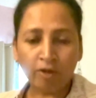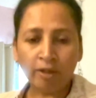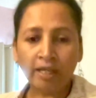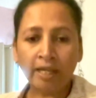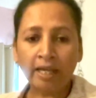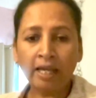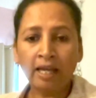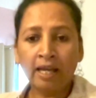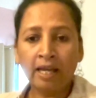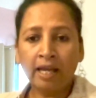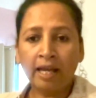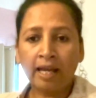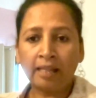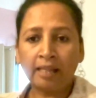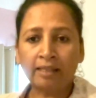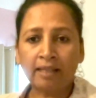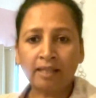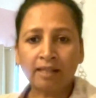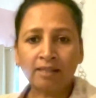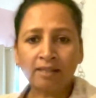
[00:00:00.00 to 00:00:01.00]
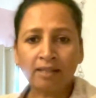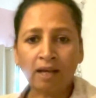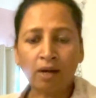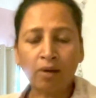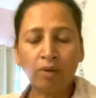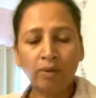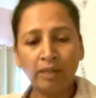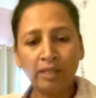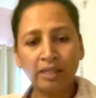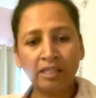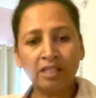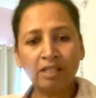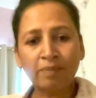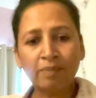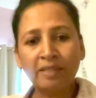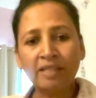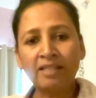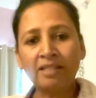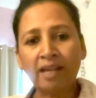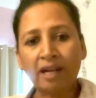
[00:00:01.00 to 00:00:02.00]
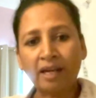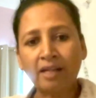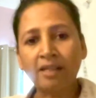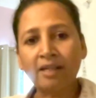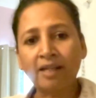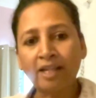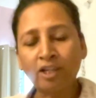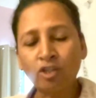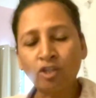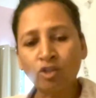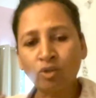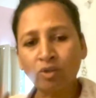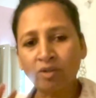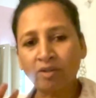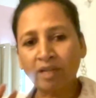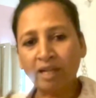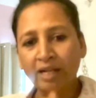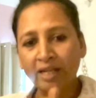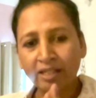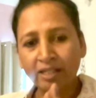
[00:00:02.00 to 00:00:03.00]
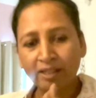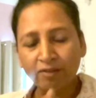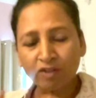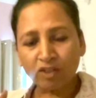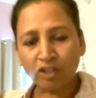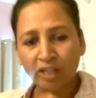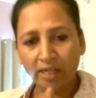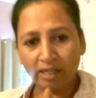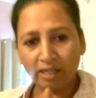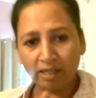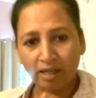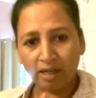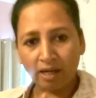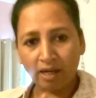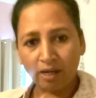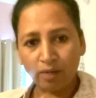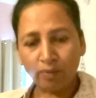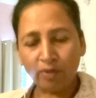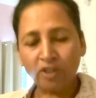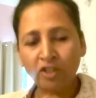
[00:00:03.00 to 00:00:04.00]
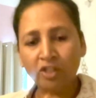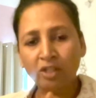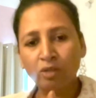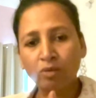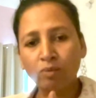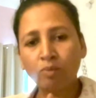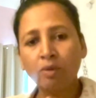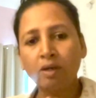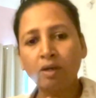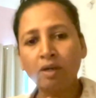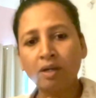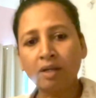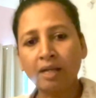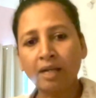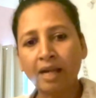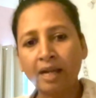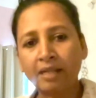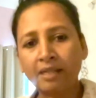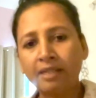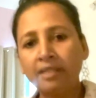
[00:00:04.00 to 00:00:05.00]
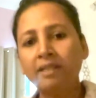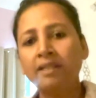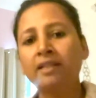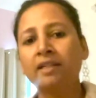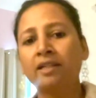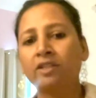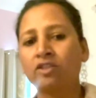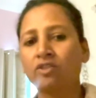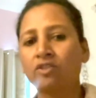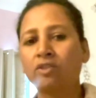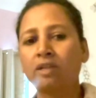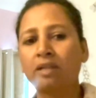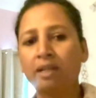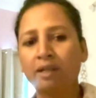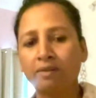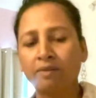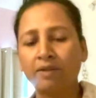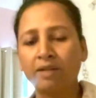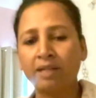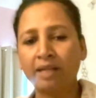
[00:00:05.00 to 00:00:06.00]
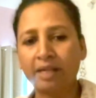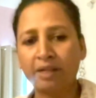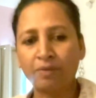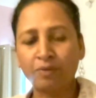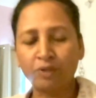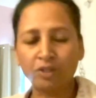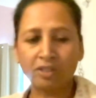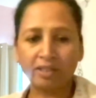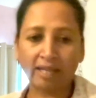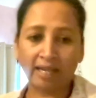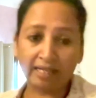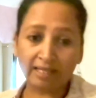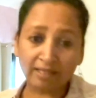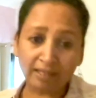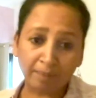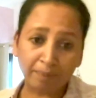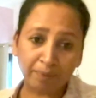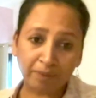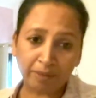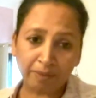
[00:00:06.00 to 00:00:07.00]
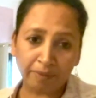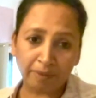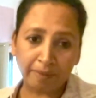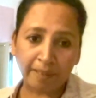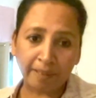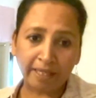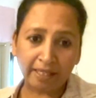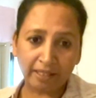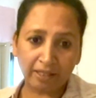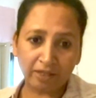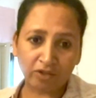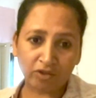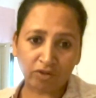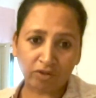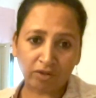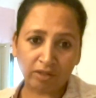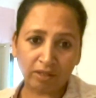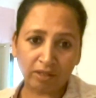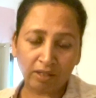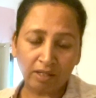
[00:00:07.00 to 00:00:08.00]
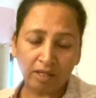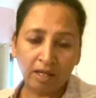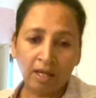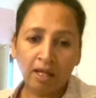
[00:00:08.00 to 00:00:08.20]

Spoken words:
Okay, and that's how it has been standardized to a relative shade card which can work at an industrial level and which is acceptable by industry.